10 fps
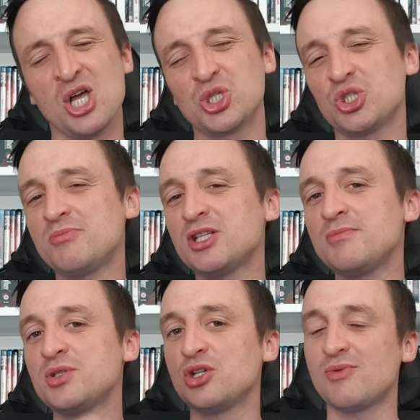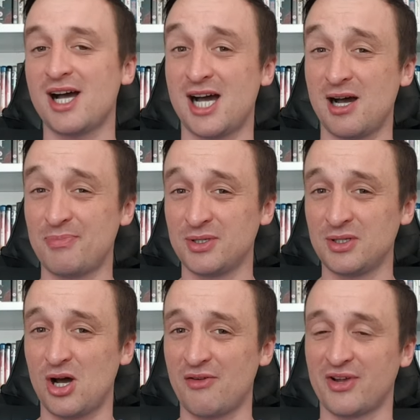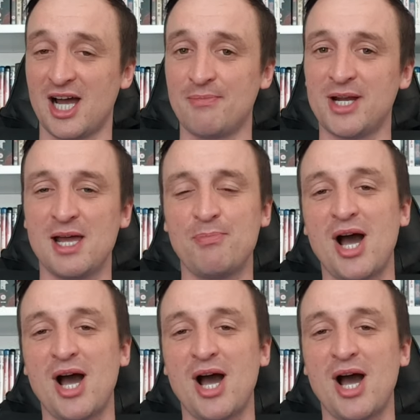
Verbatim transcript: Some of them do happen off camera,